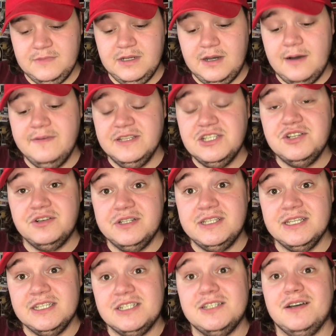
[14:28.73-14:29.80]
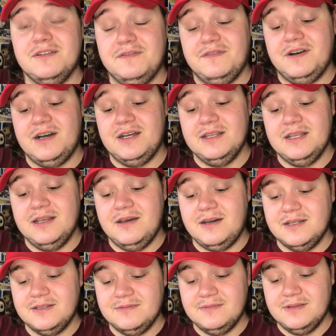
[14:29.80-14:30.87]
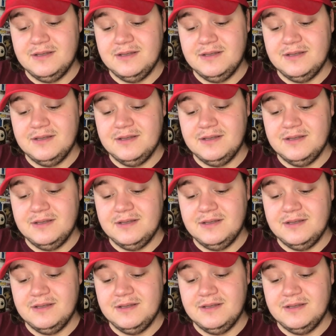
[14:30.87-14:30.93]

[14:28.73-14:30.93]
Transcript: I've enjoyed these so far. They're like,